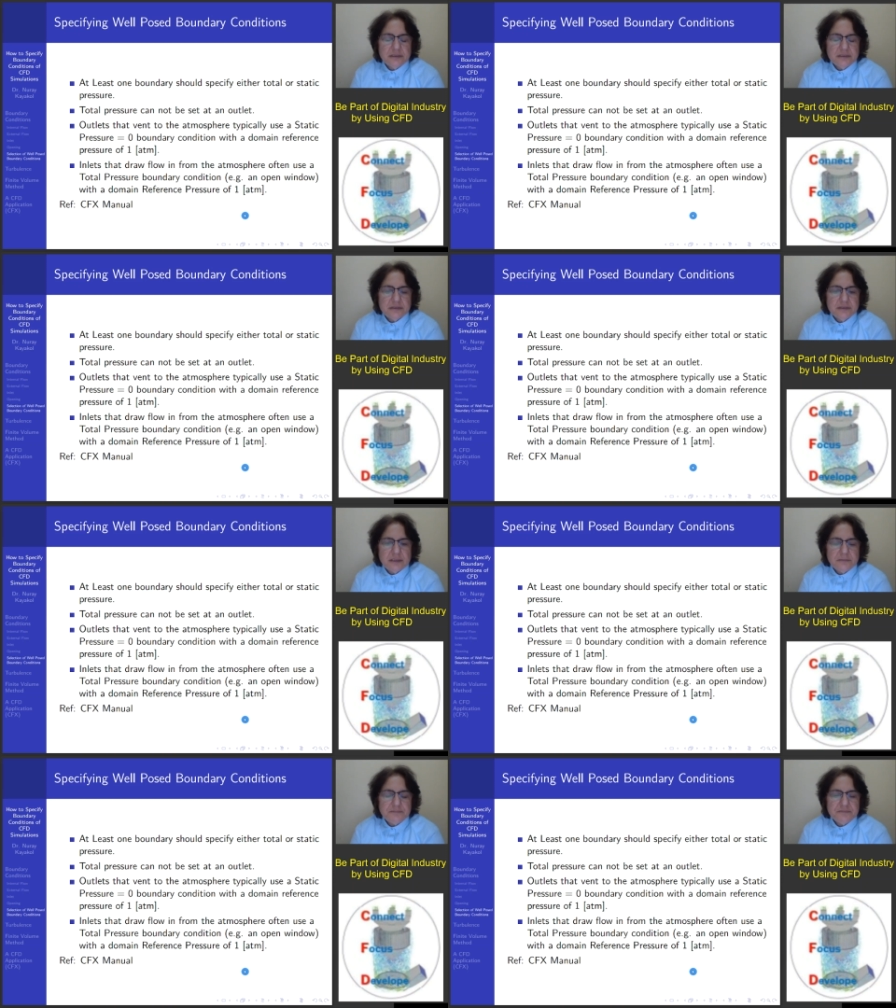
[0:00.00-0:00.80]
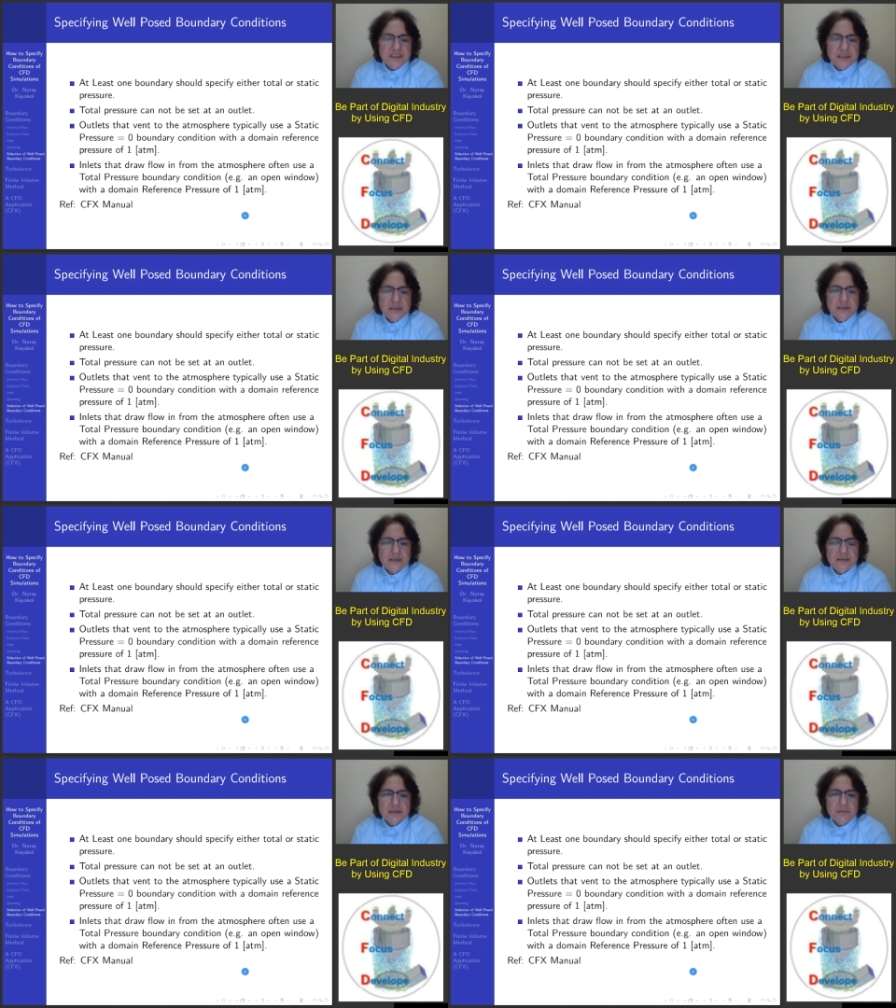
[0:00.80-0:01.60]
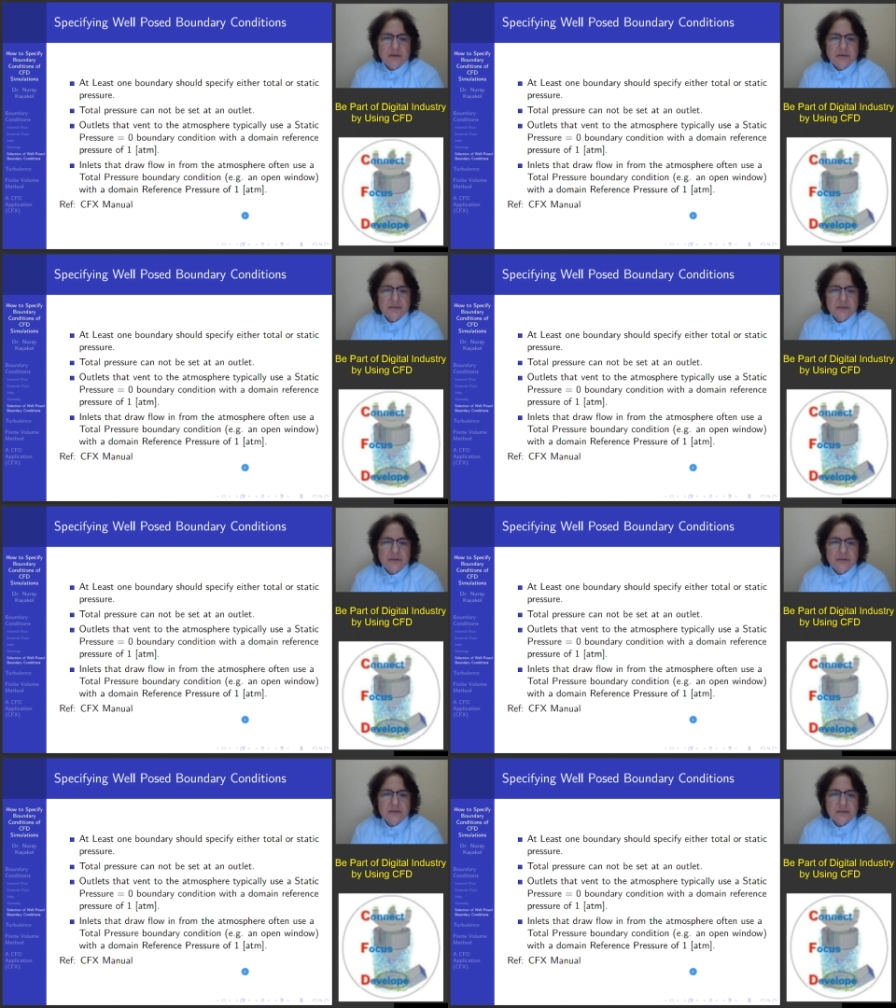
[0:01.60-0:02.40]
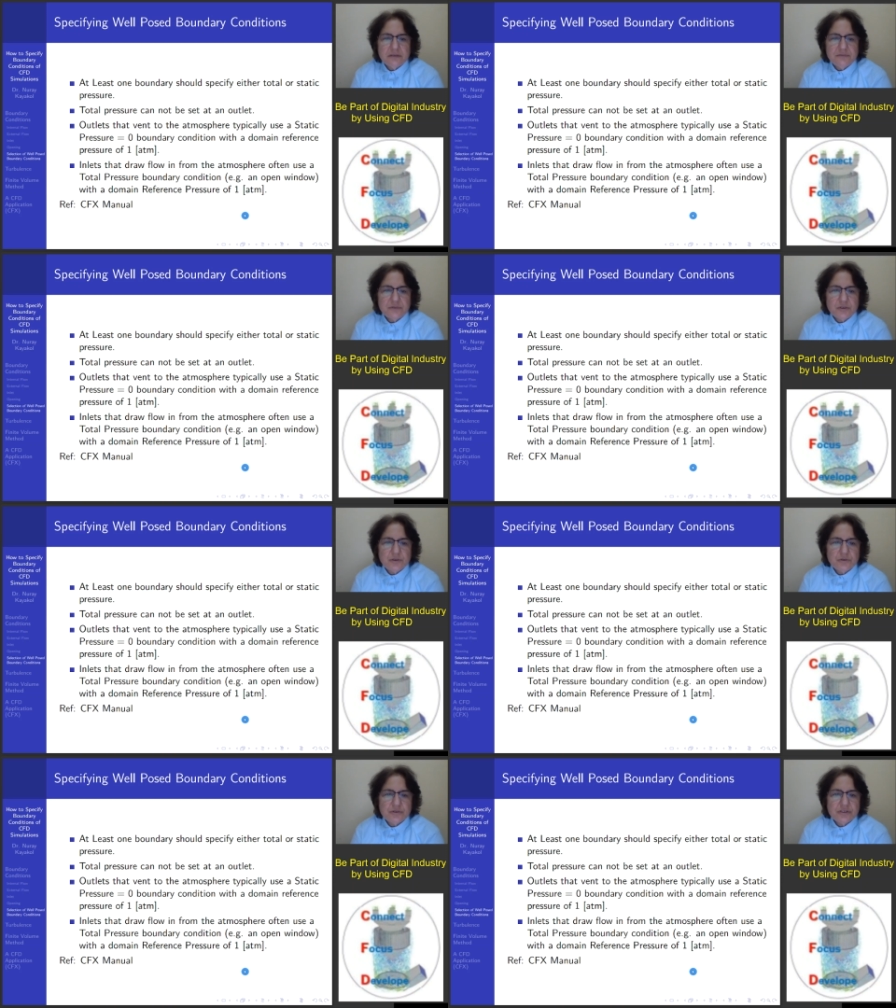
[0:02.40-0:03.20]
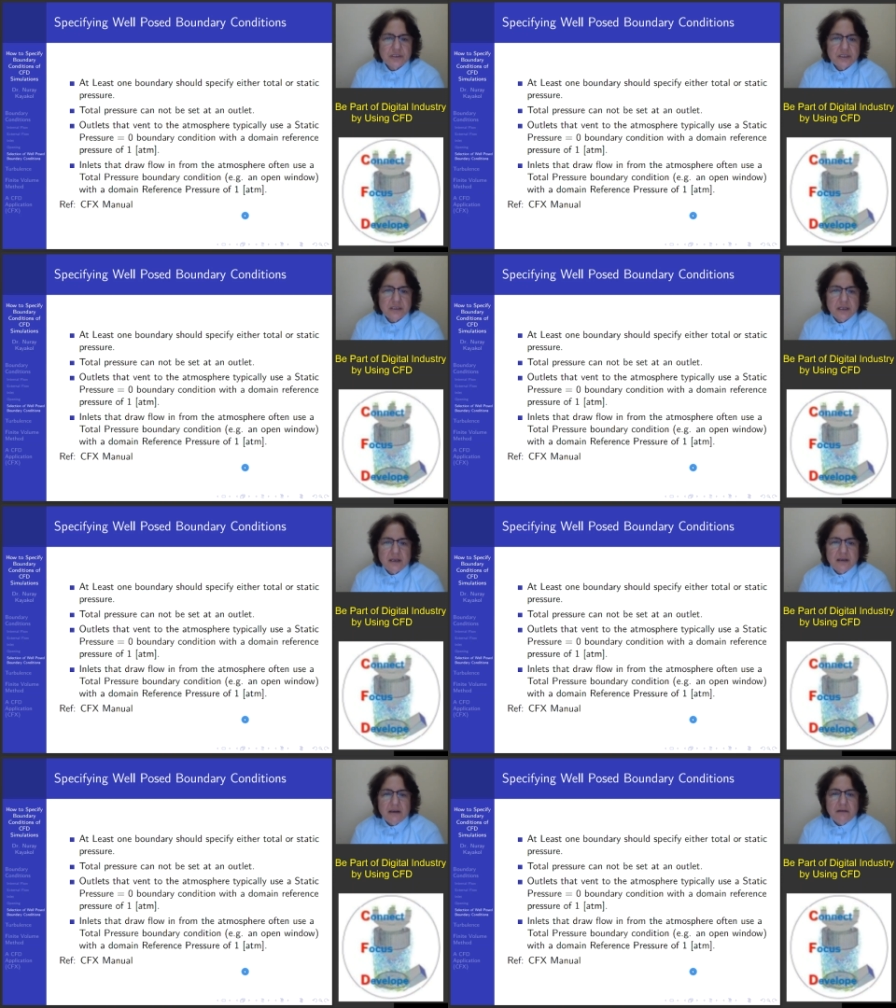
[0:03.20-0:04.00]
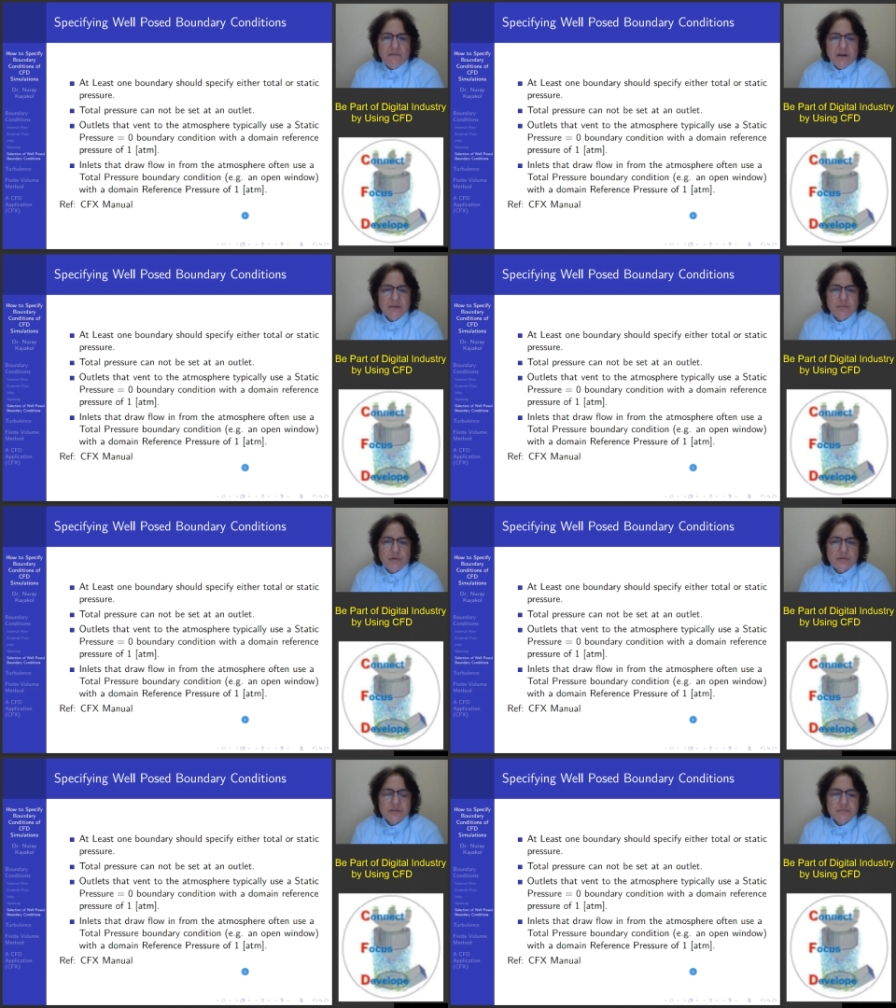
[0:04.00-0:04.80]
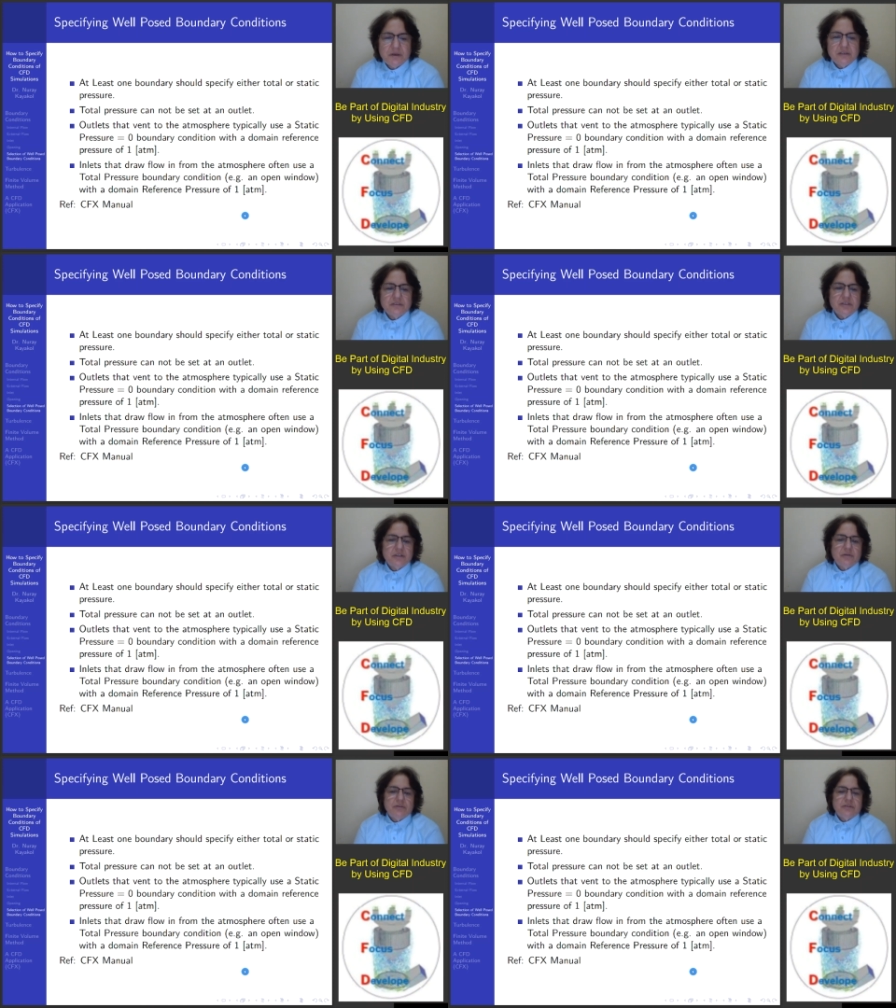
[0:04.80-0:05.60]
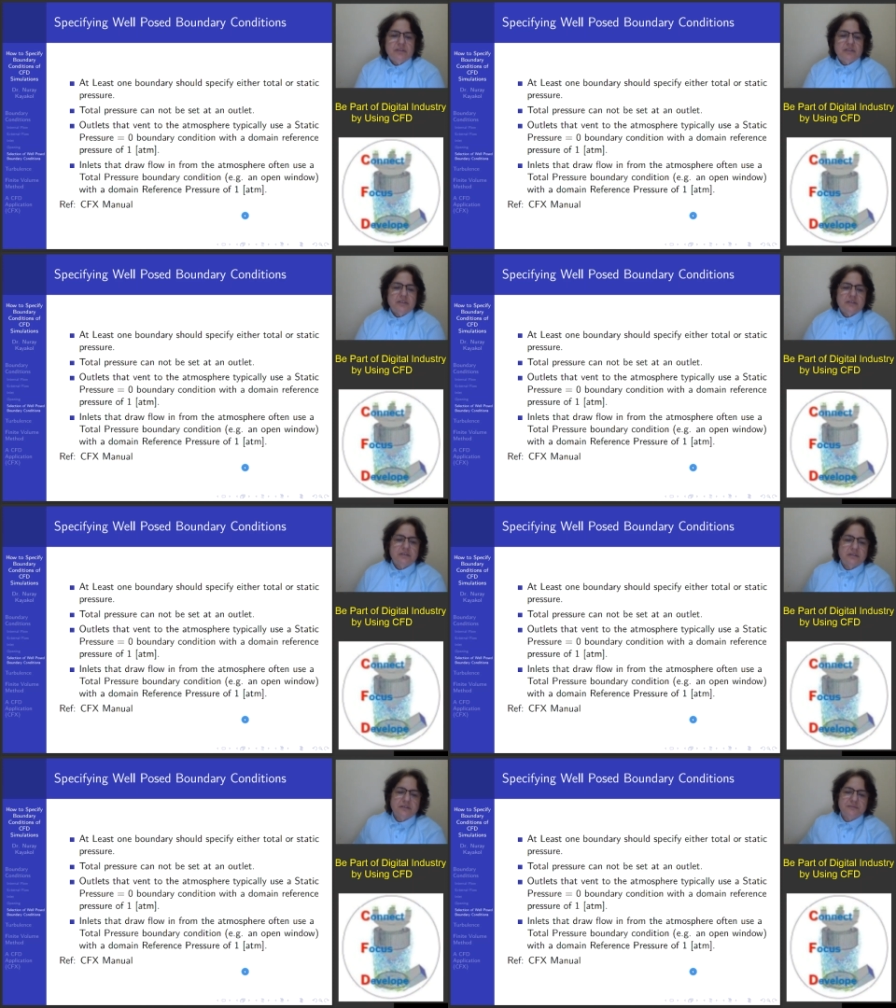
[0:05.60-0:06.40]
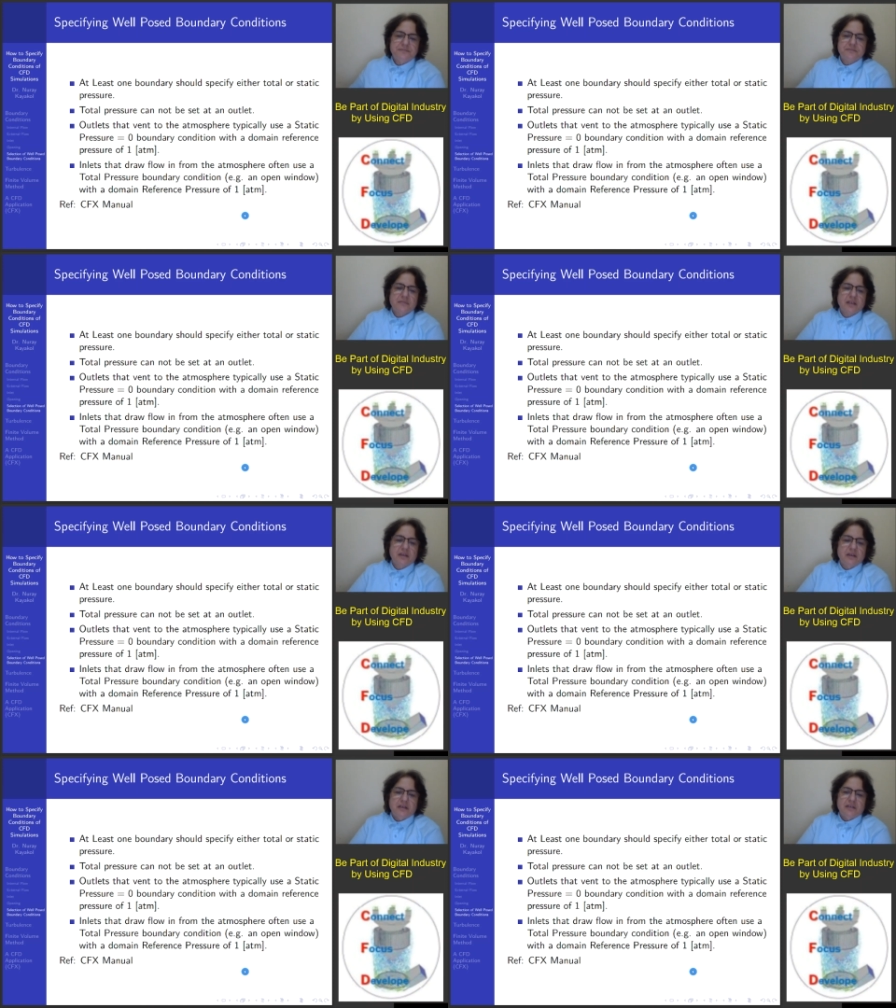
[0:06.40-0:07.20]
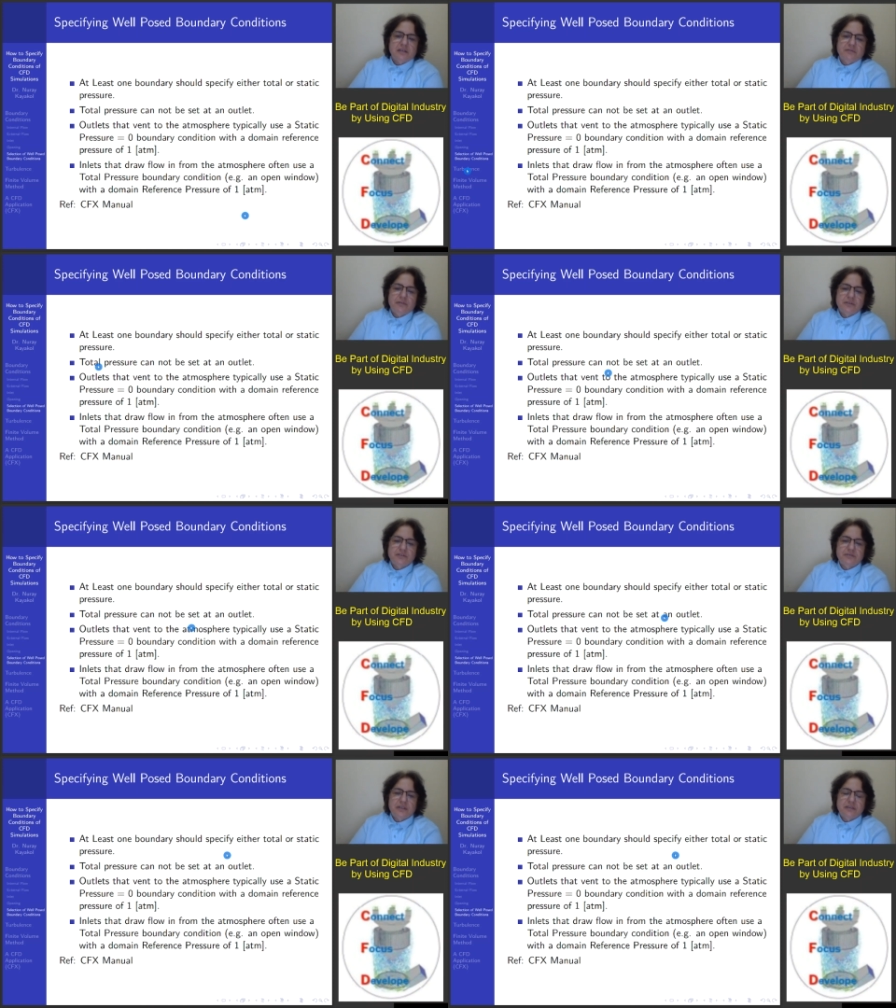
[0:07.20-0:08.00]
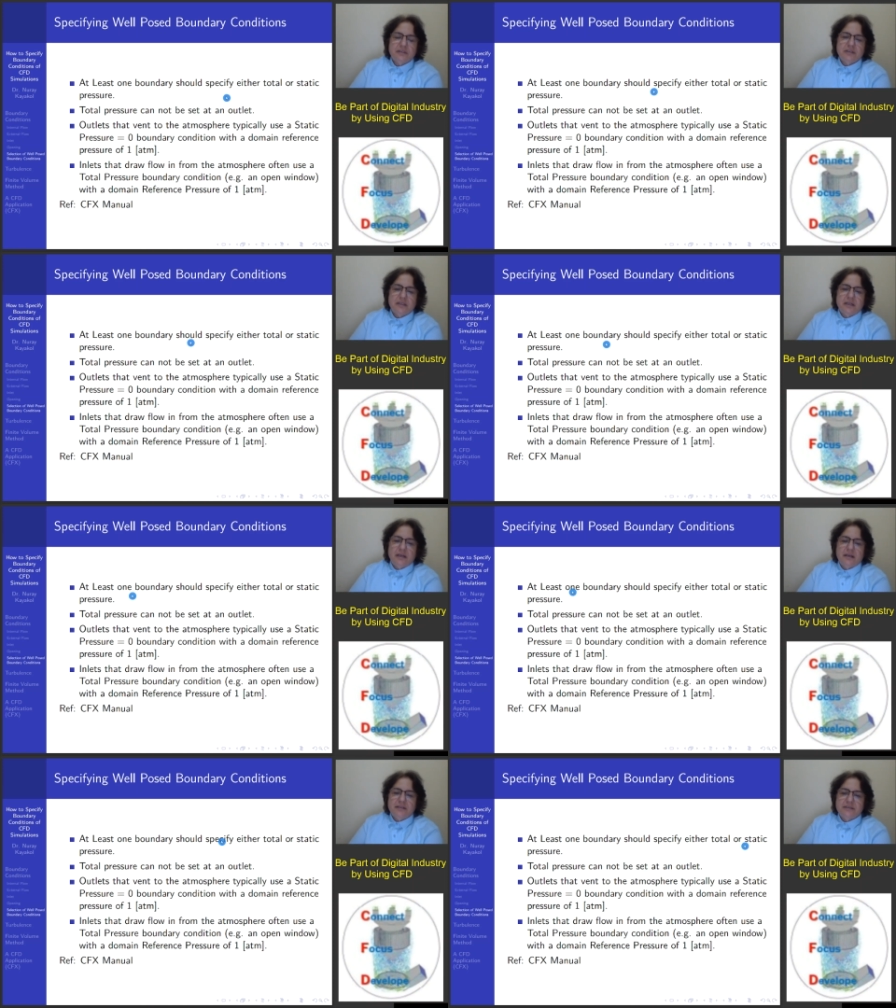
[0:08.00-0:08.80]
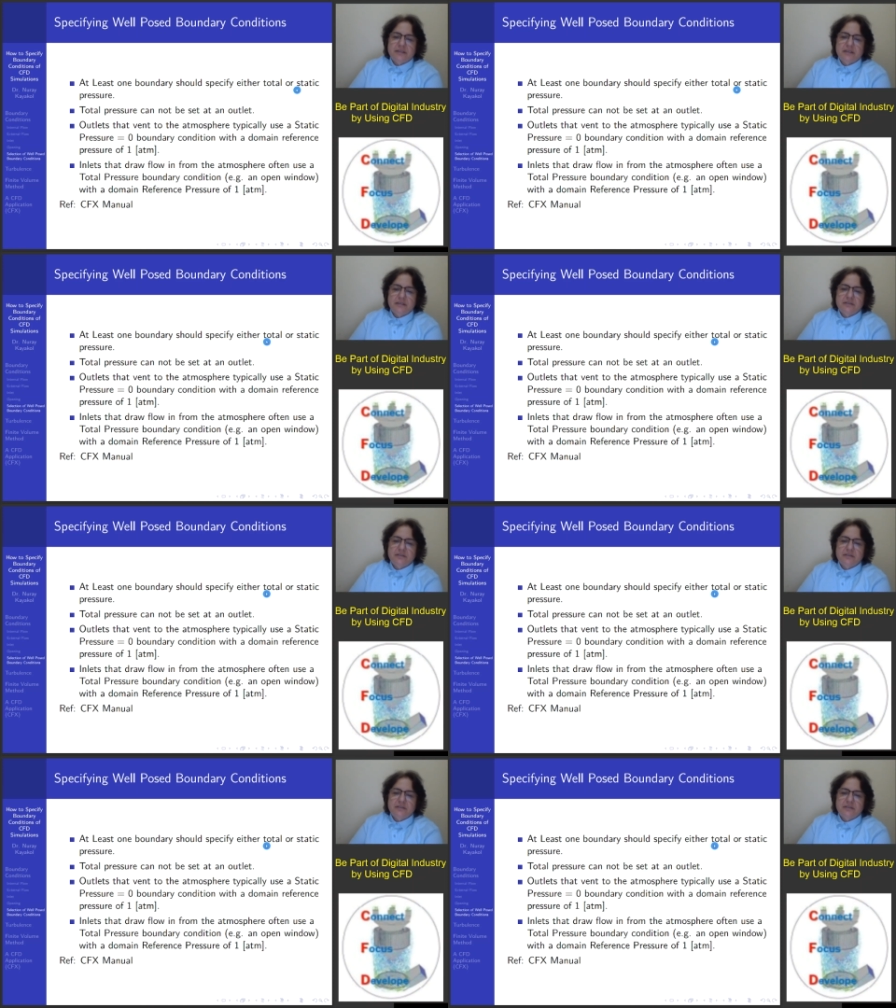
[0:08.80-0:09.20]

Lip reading: some hints about choosing well-posed boundary conditions. The first one, it says